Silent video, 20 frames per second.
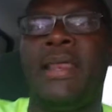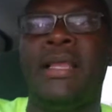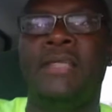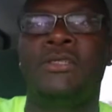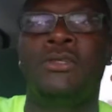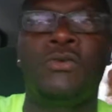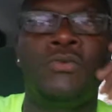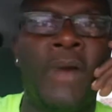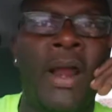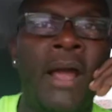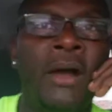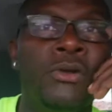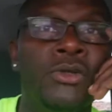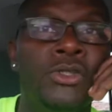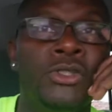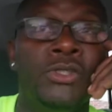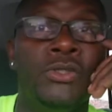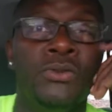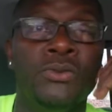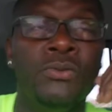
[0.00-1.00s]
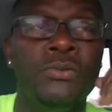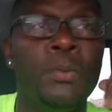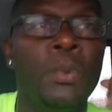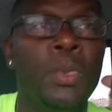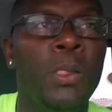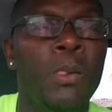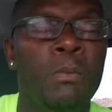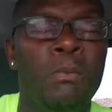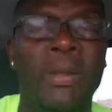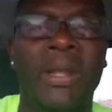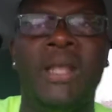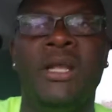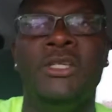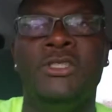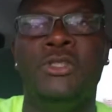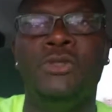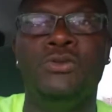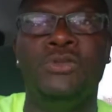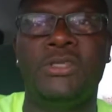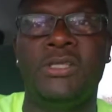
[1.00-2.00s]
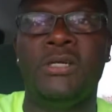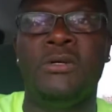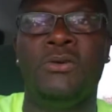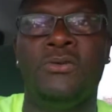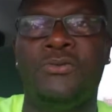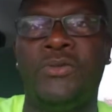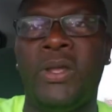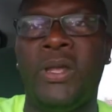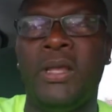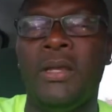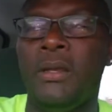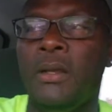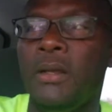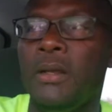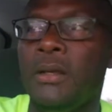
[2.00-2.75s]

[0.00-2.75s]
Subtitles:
that's around you because you still think